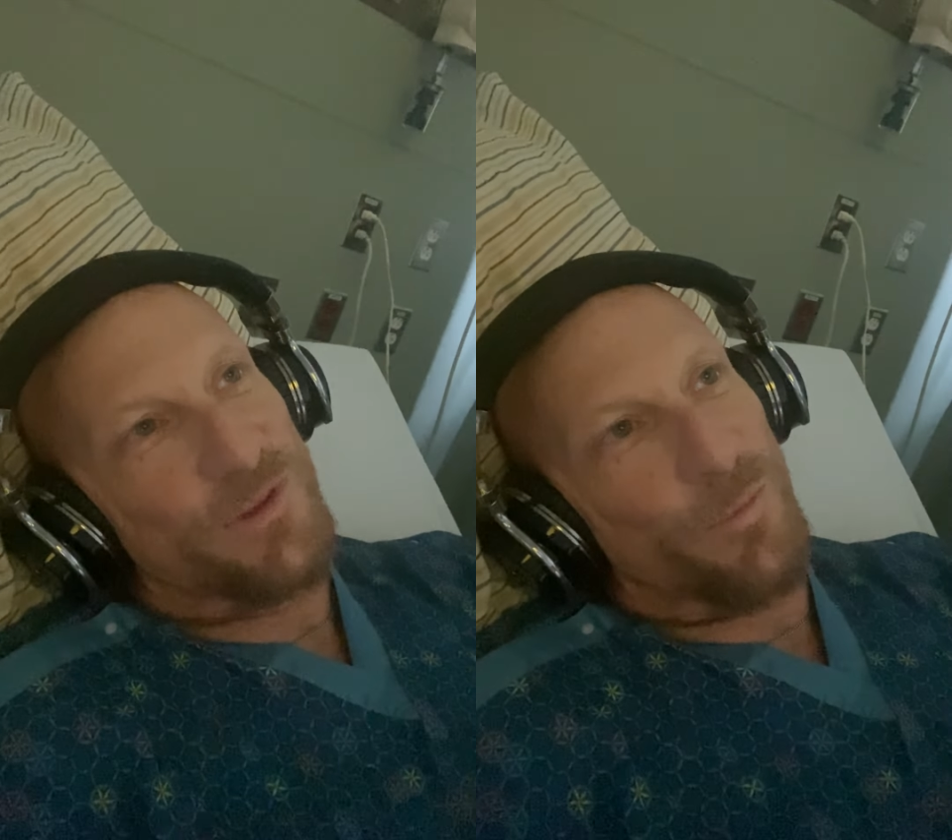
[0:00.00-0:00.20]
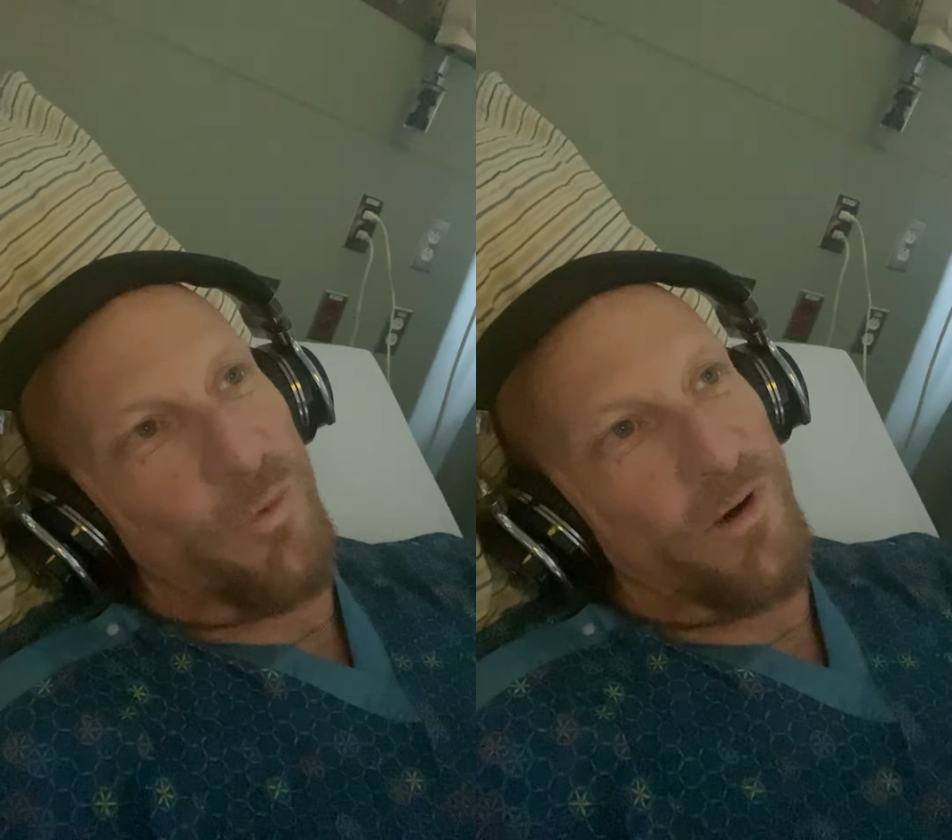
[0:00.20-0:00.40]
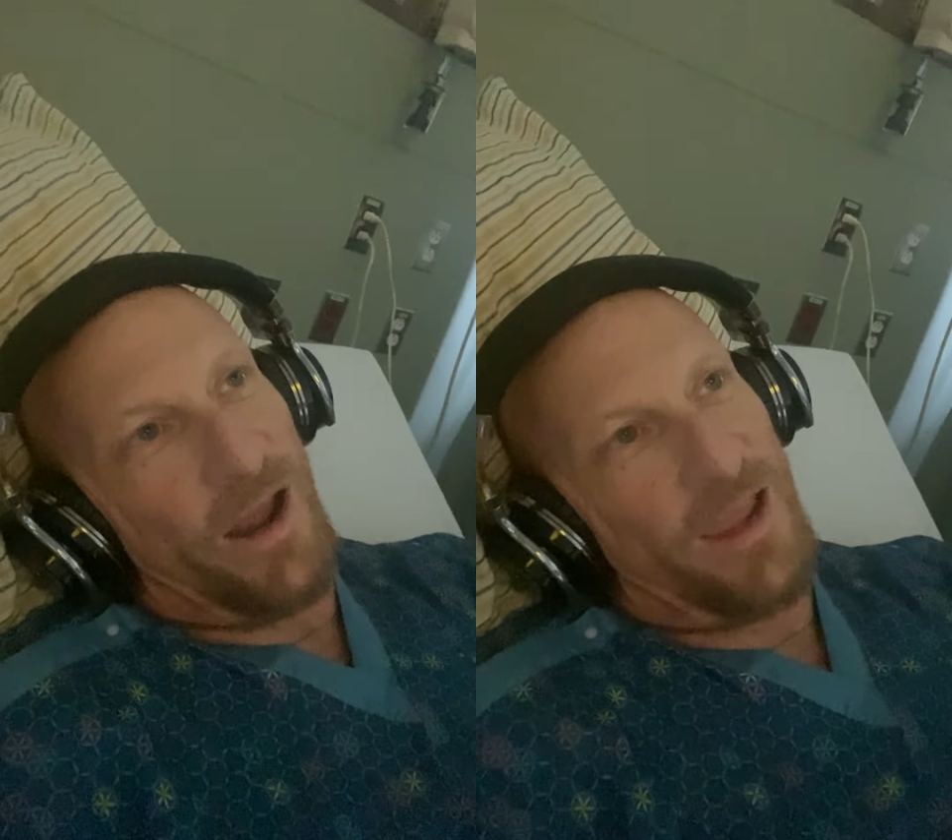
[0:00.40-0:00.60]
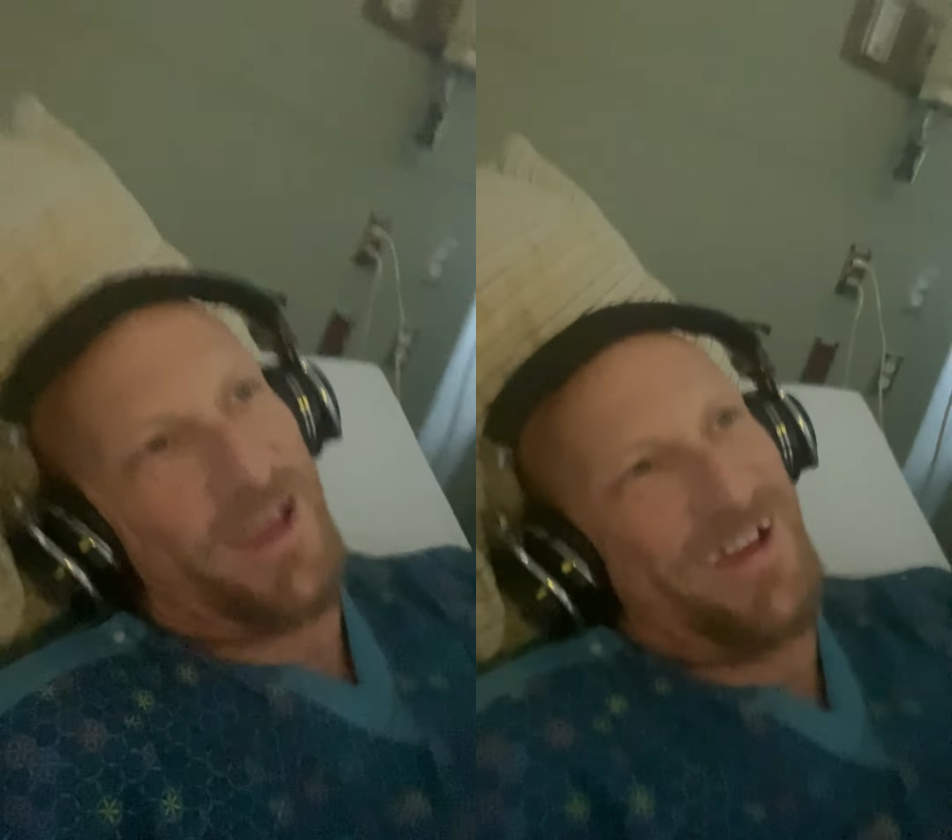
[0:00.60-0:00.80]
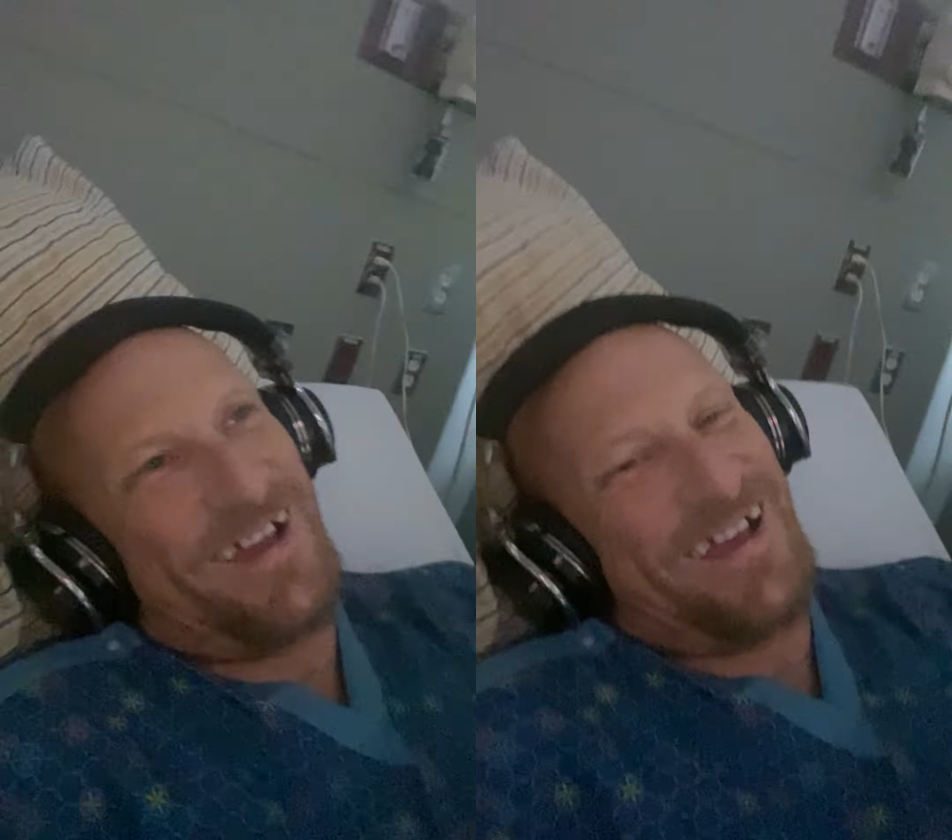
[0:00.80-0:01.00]
a brick.
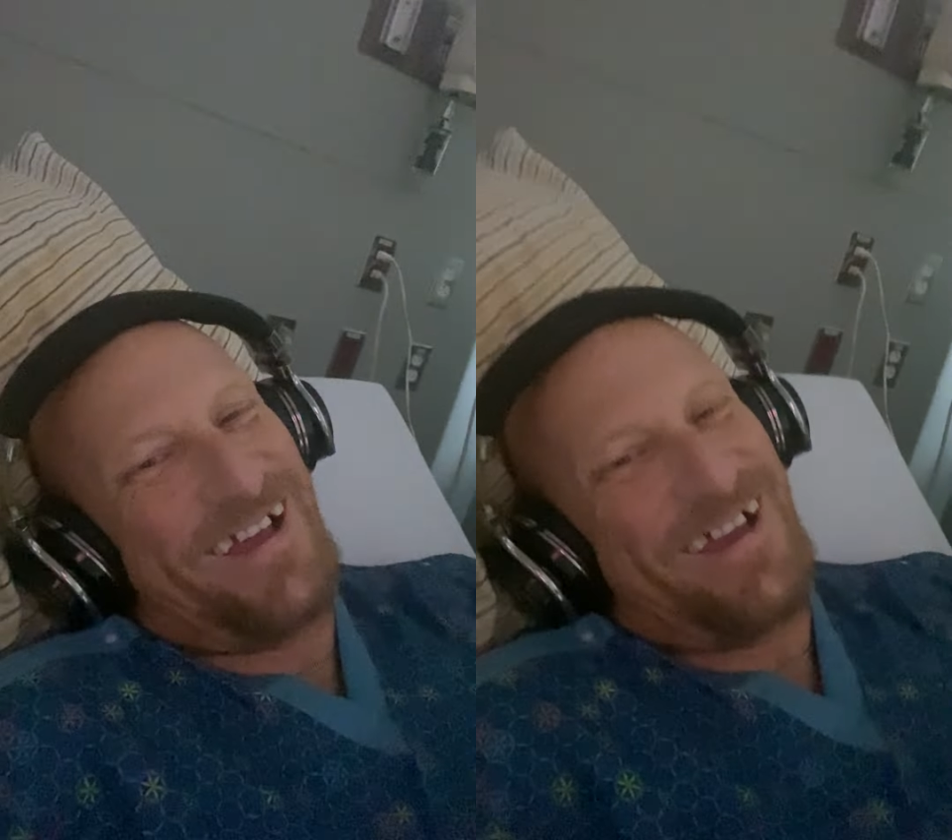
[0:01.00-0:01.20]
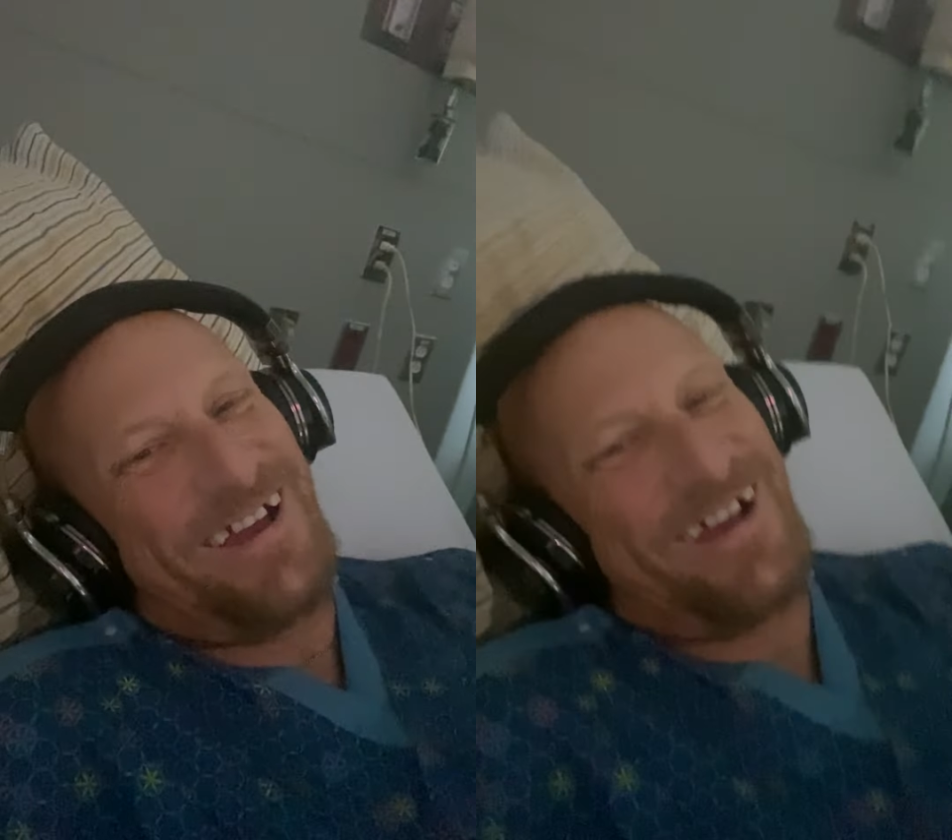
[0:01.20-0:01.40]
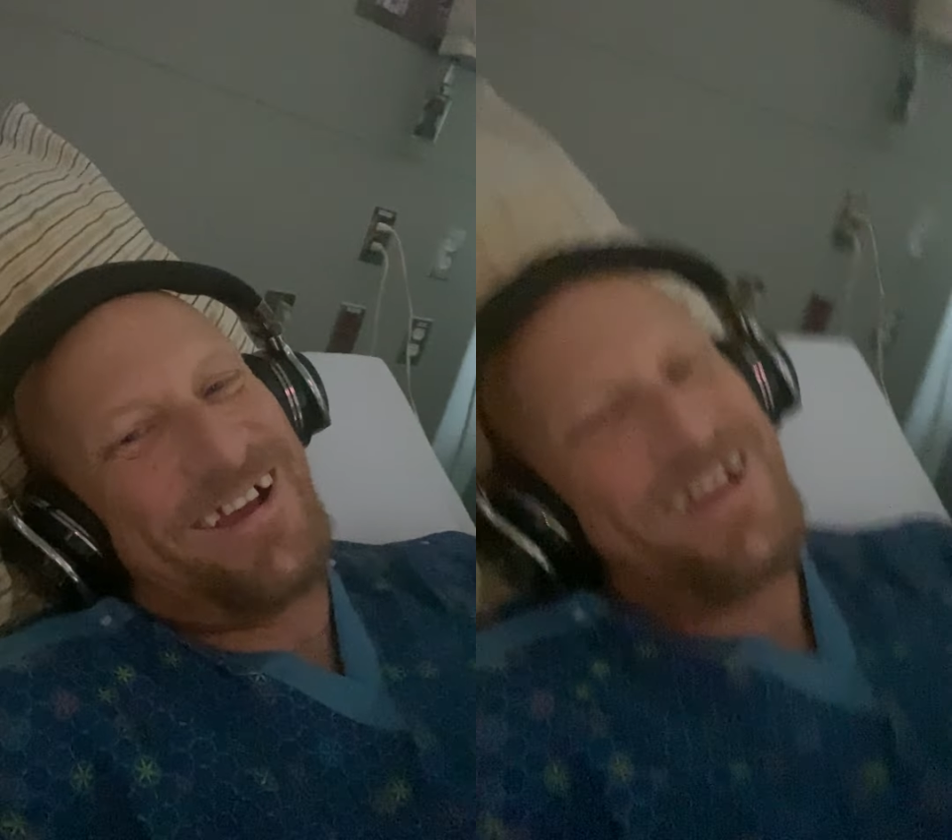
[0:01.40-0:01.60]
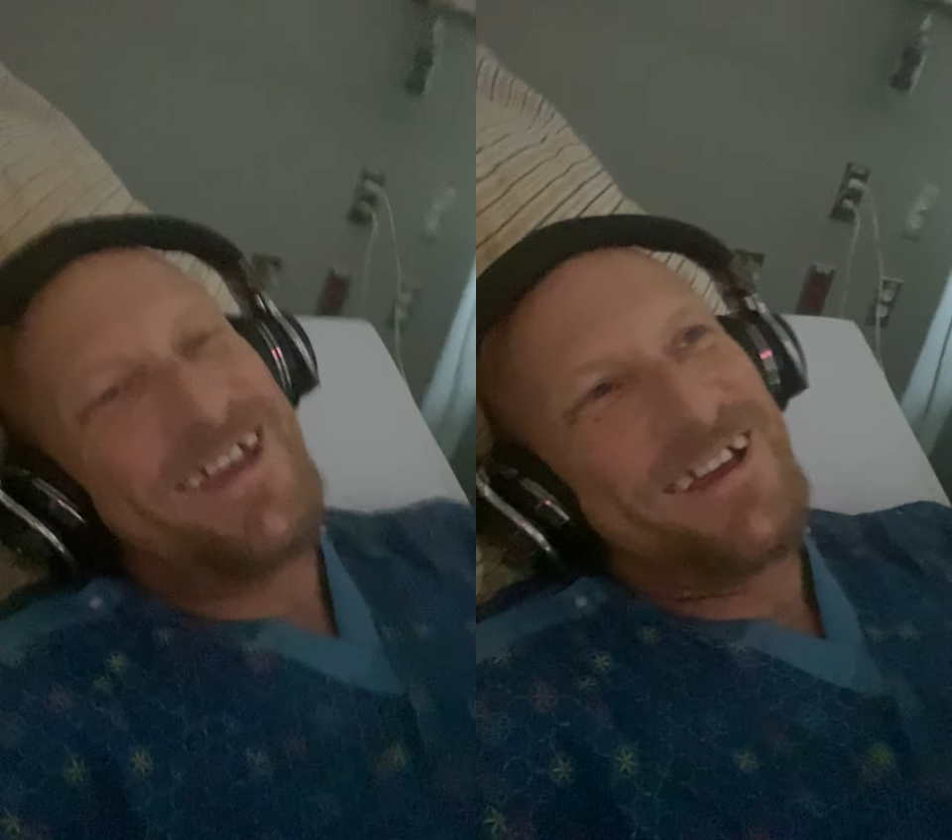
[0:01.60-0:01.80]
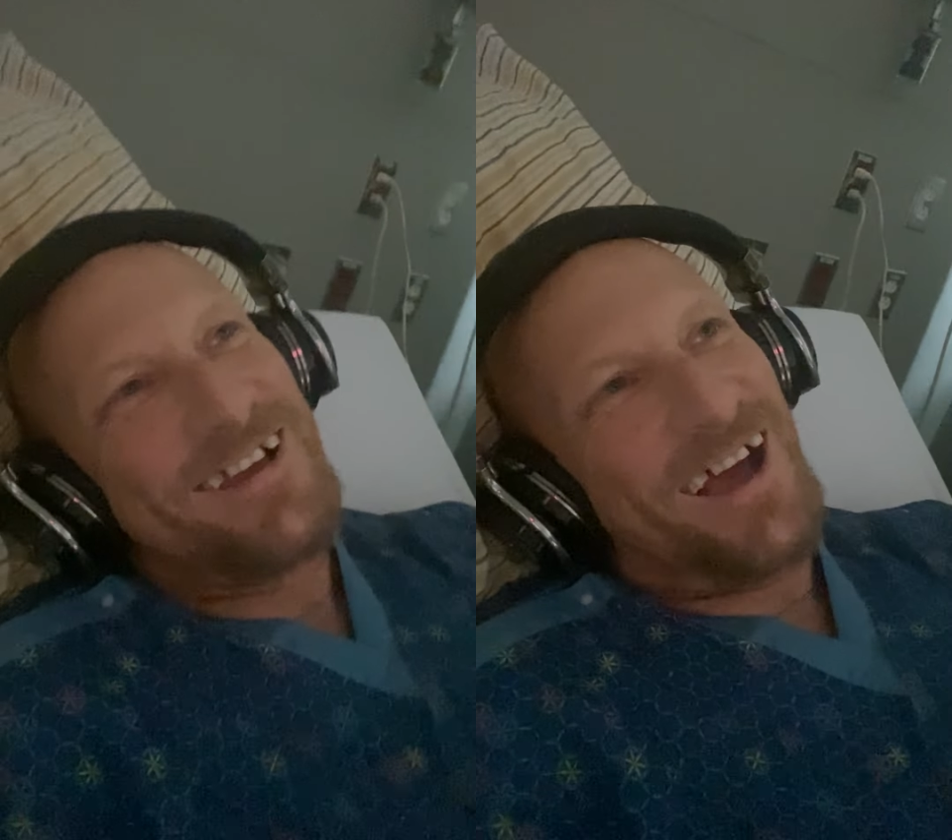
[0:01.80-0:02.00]

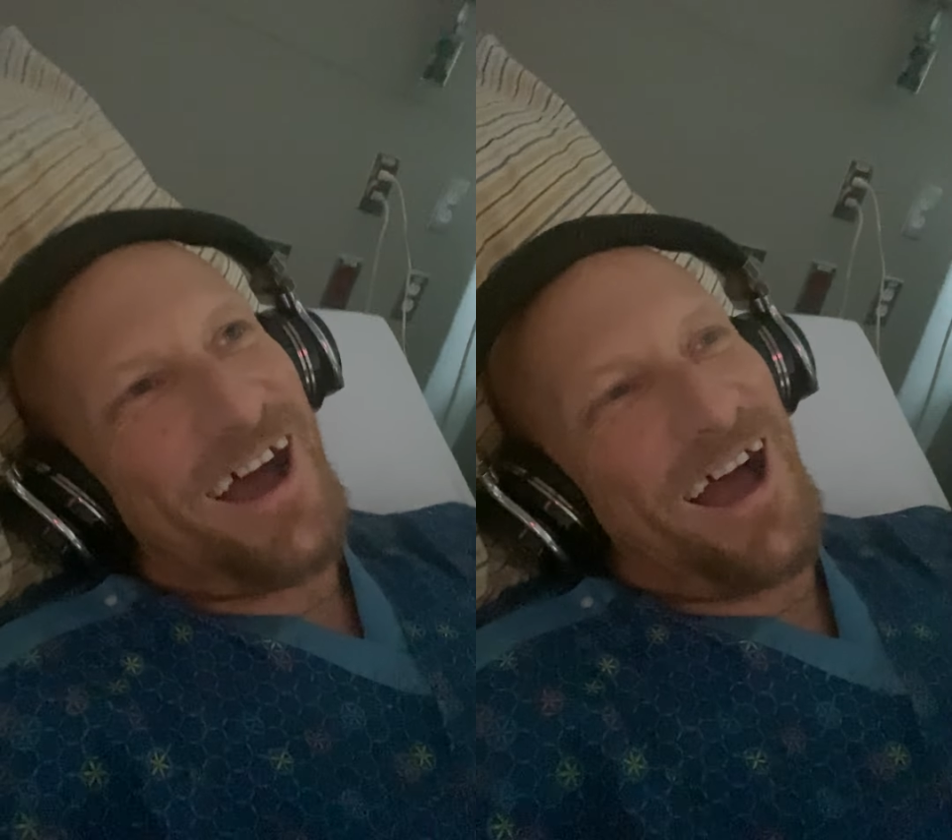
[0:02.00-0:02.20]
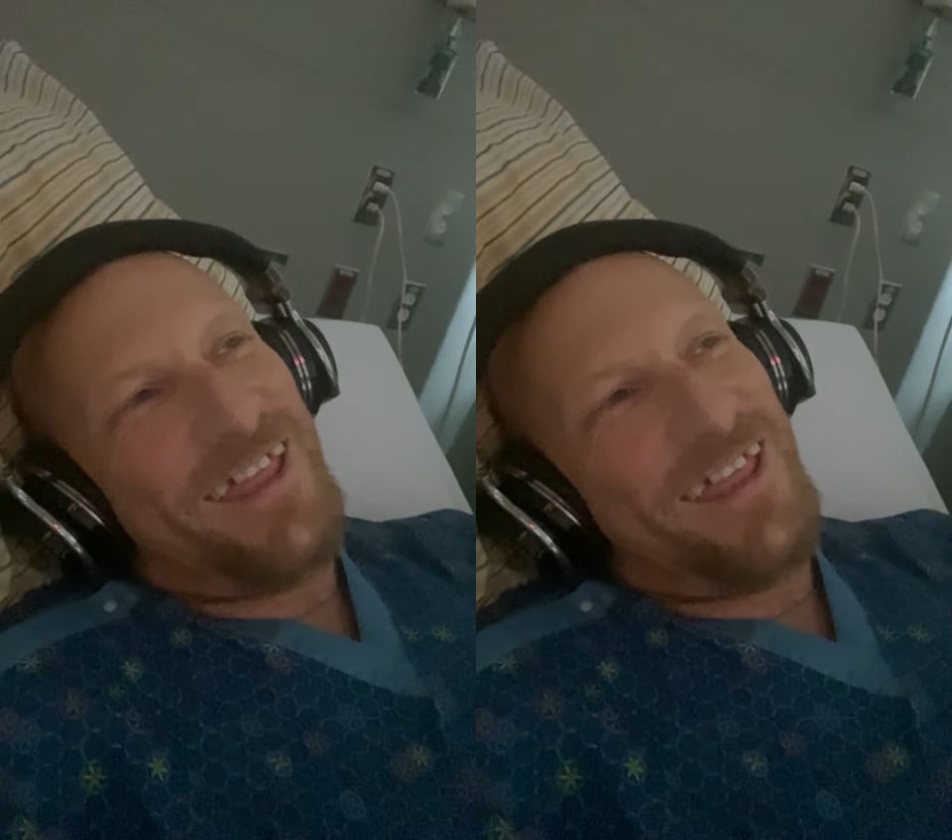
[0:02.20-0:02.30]
and